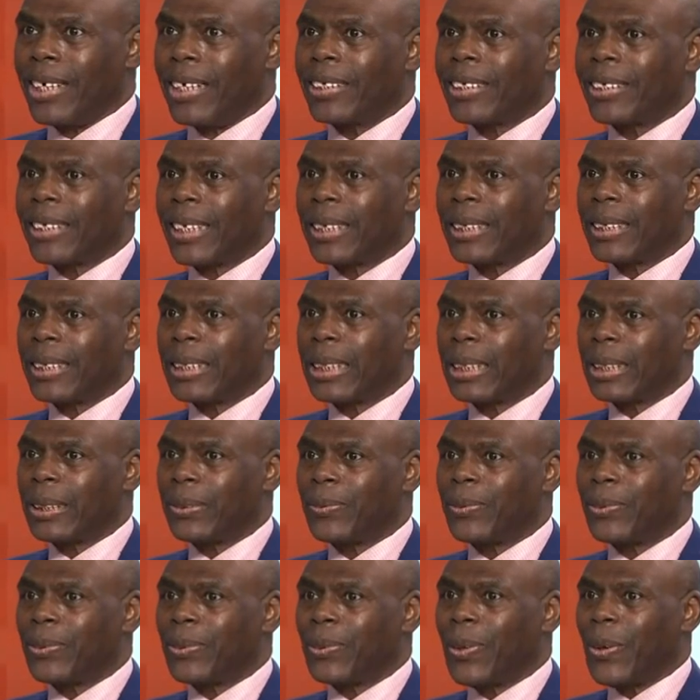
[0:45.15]
a
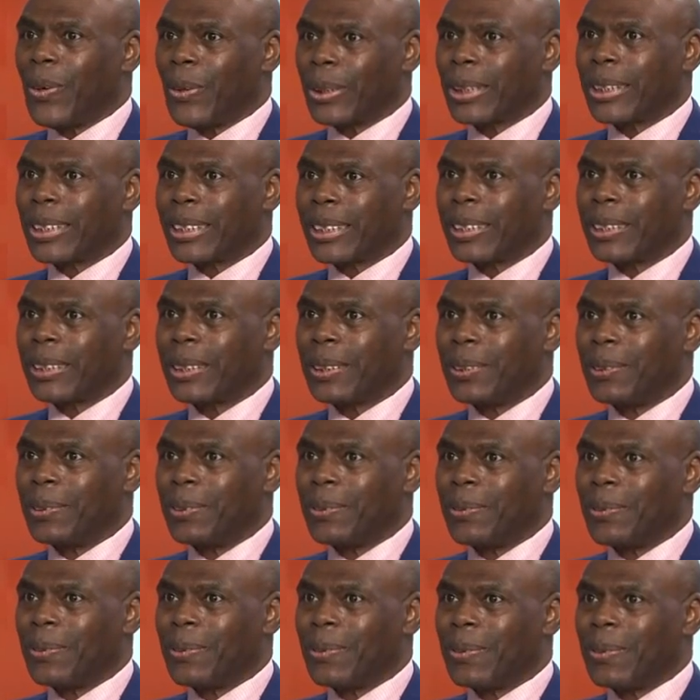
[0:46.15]
successful host
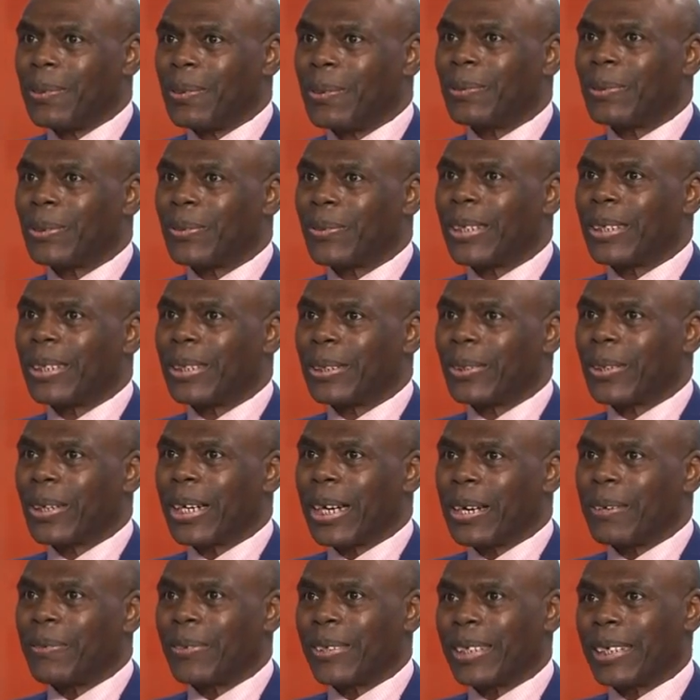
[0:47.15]
of Straight
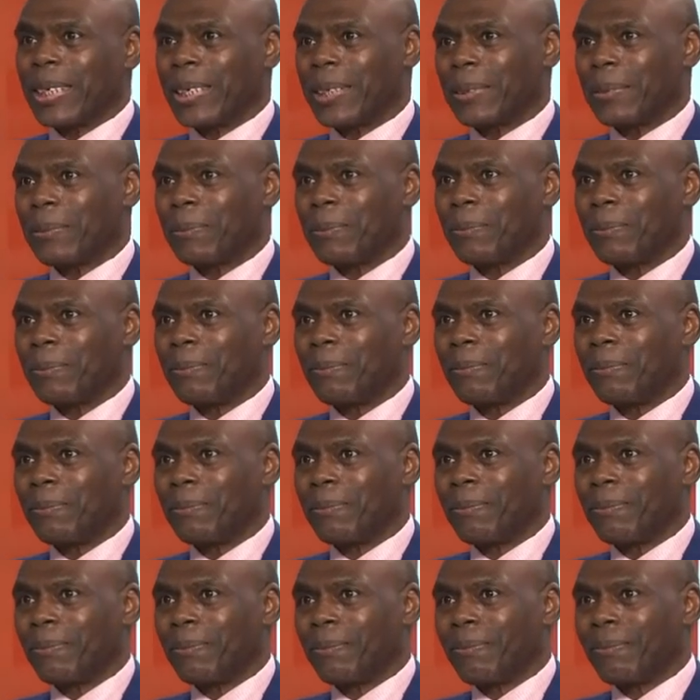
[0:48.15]
Talk Africa?
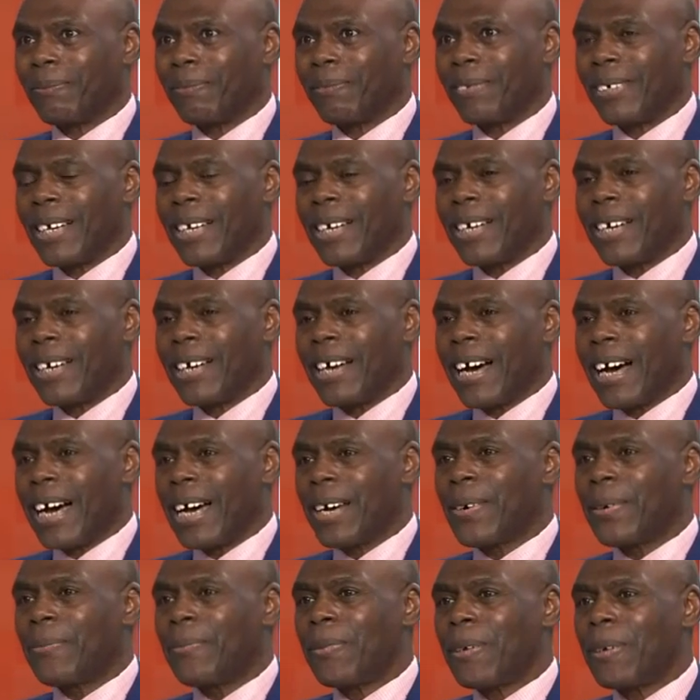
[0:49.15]

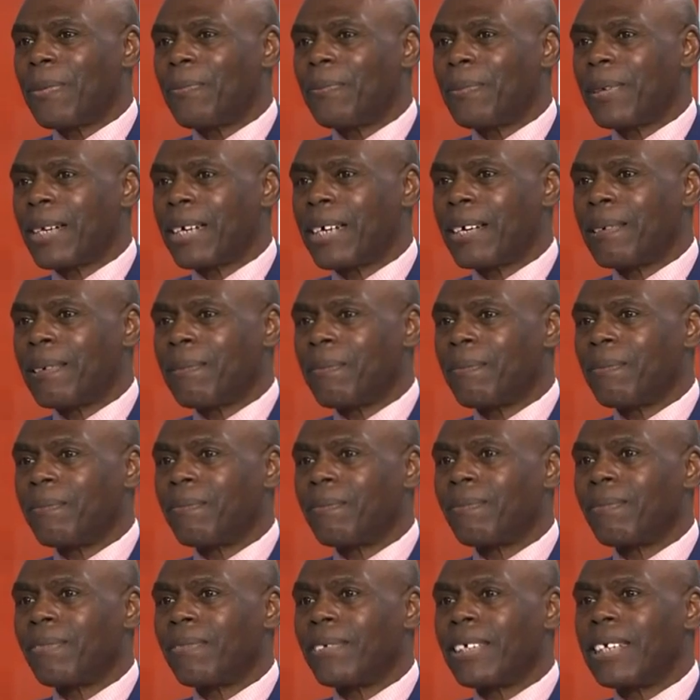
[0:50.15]
I remember
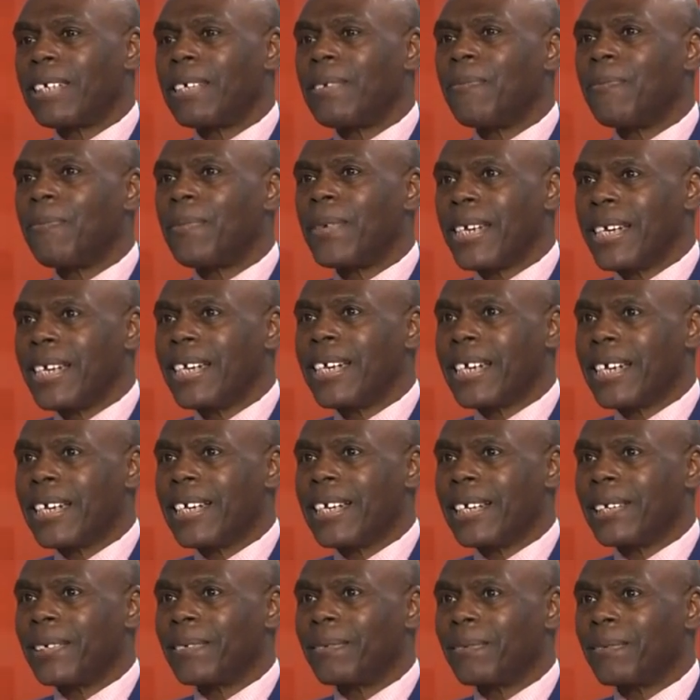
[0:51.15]

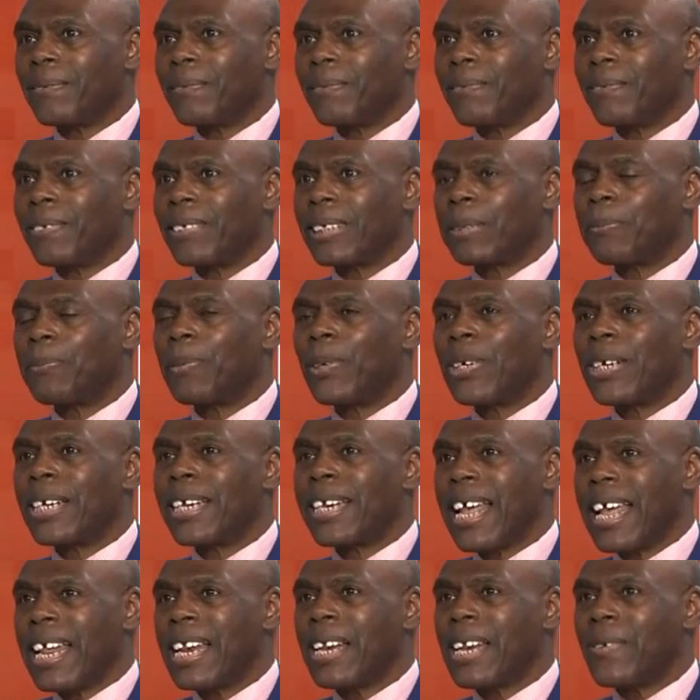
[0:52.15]
immediately,
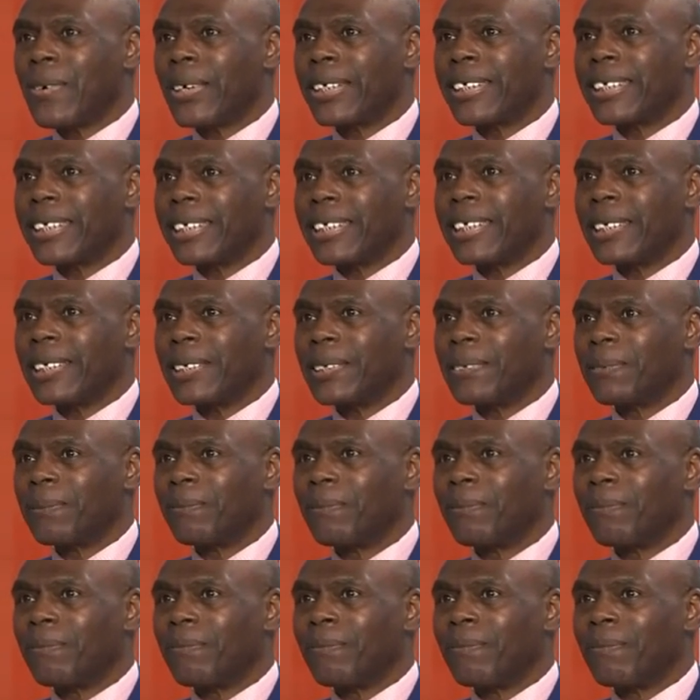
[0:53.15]
spontaneously
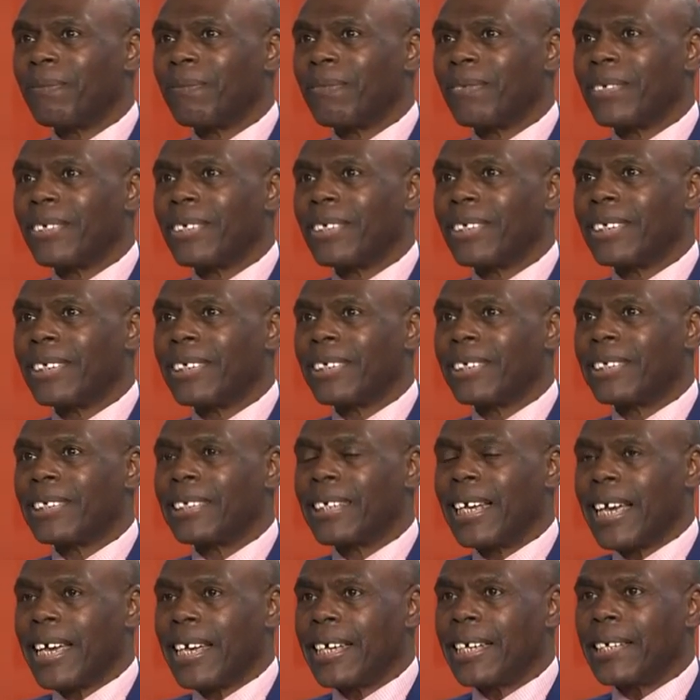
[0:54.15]

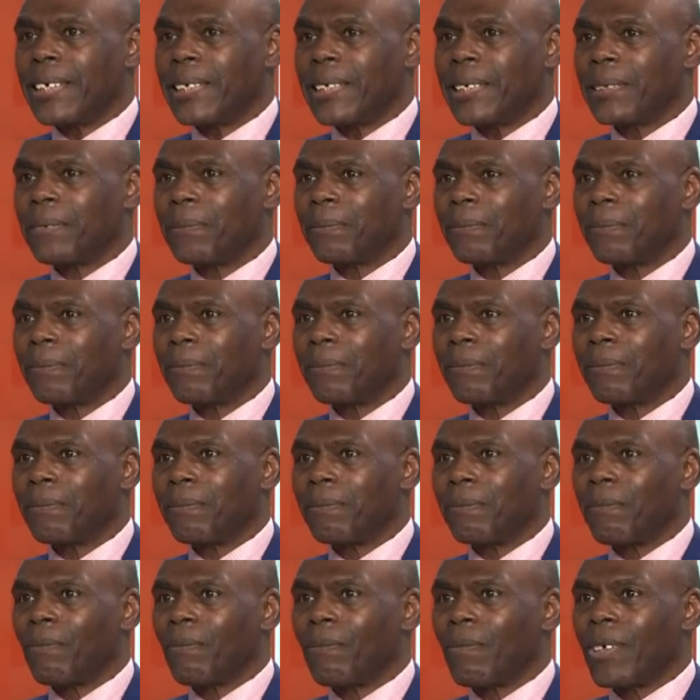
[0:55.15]
saying
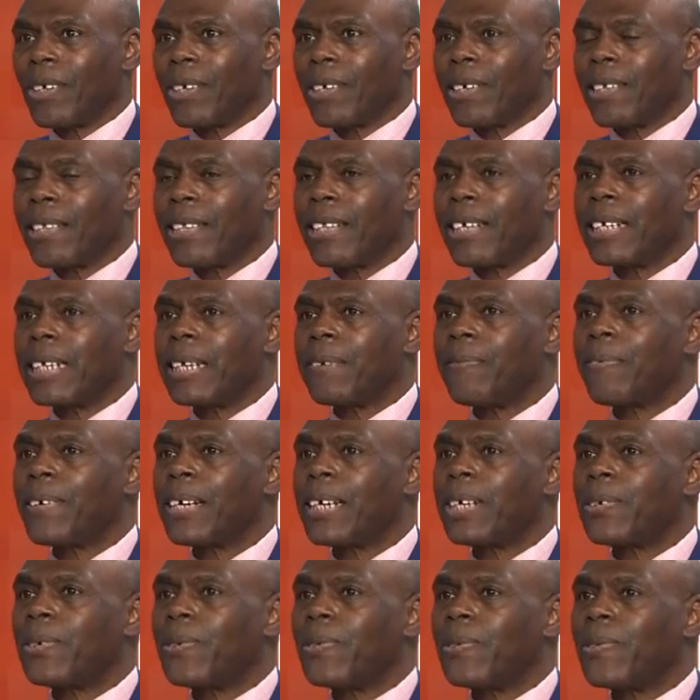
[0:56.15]
that
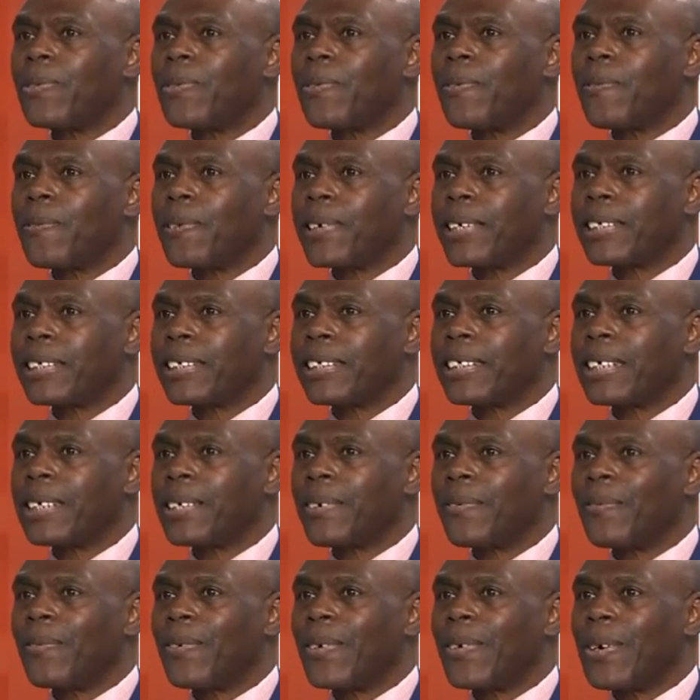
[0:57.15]
if I could first
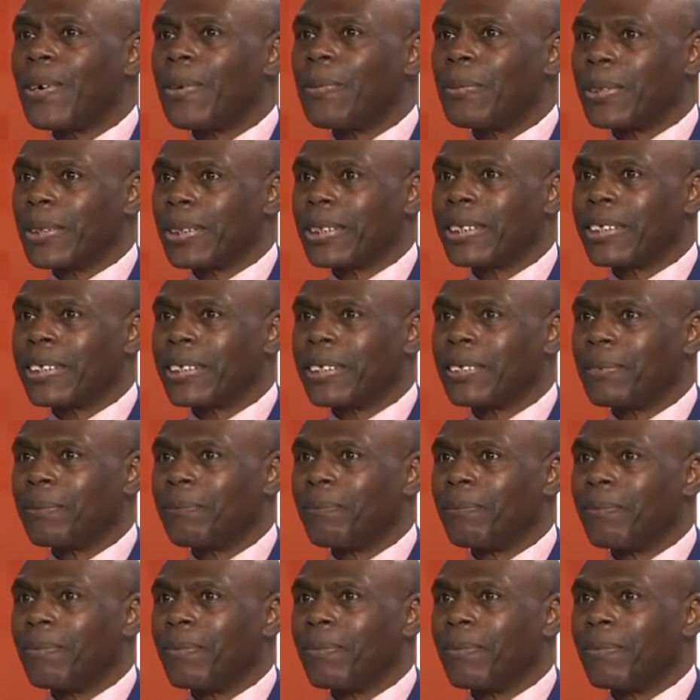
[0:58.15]
and foremost